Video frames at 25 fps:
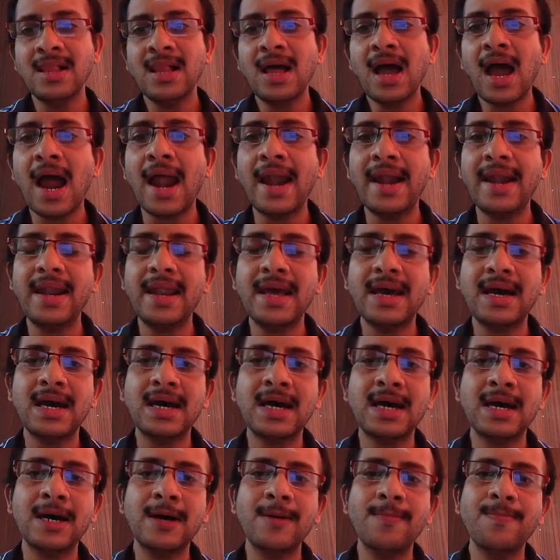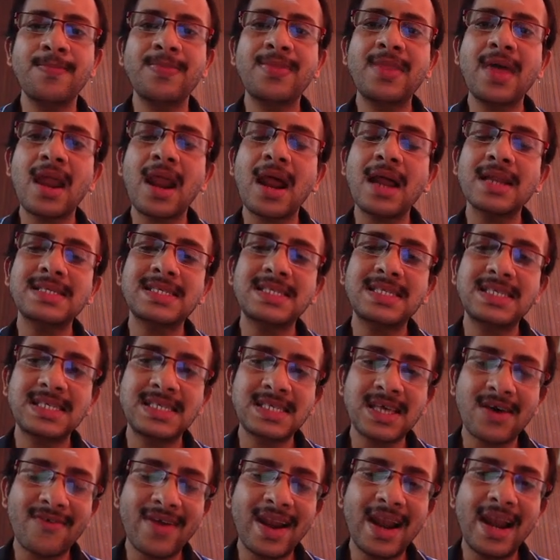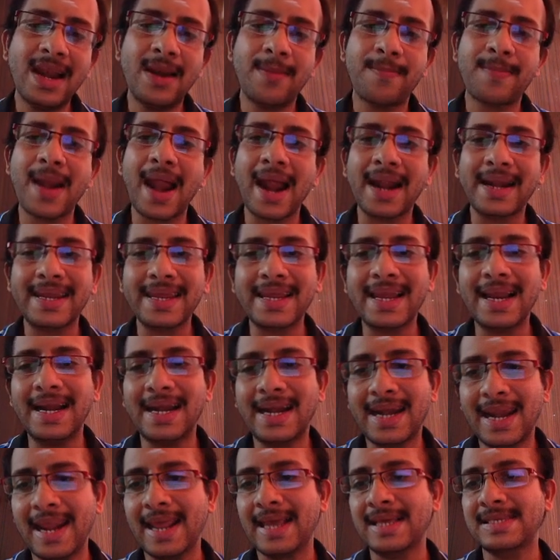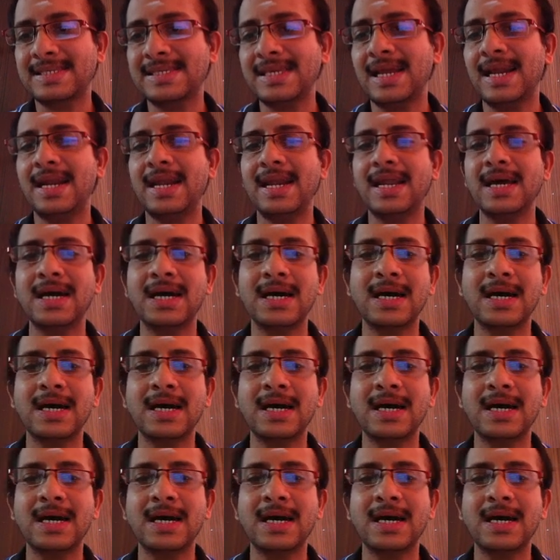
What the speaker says: And there are several practical tricks and